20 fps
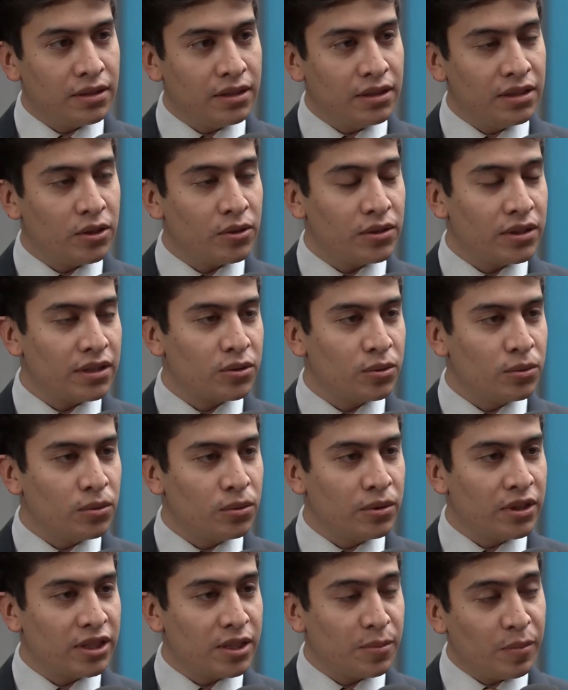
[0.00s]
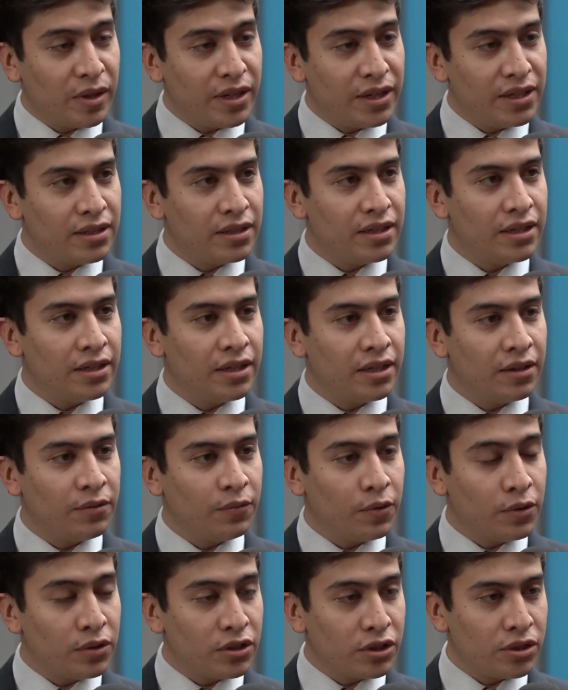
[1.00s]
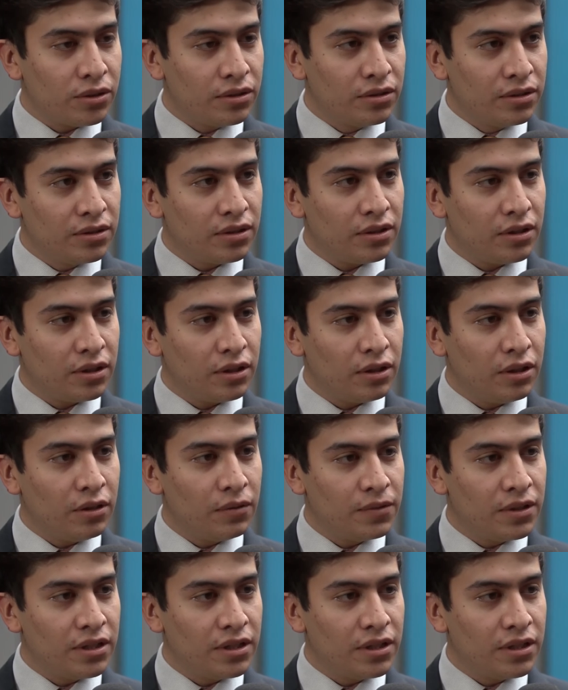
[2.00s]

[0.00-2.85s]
in order to explain the function of sure.